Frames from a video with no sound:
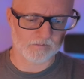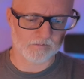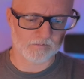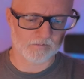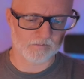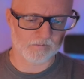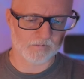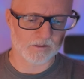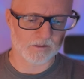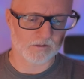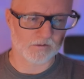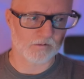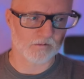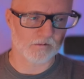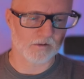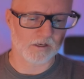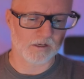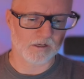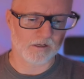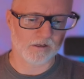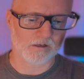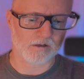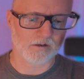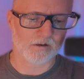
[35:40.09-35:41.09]
this one right
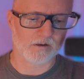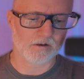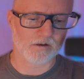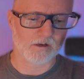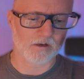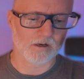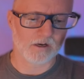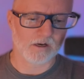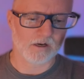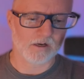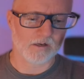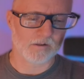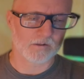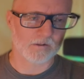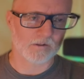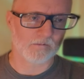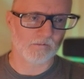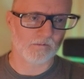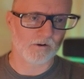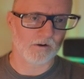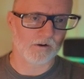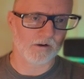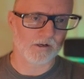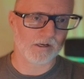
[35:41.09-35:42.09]
here, some
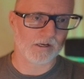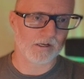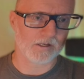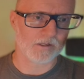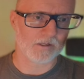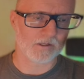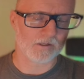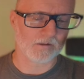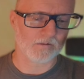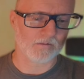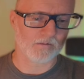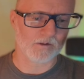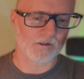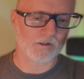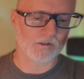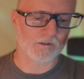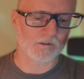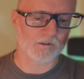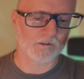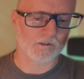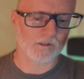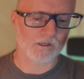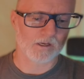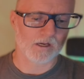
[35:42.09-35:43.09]
variation of
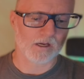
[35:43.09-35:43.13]
this,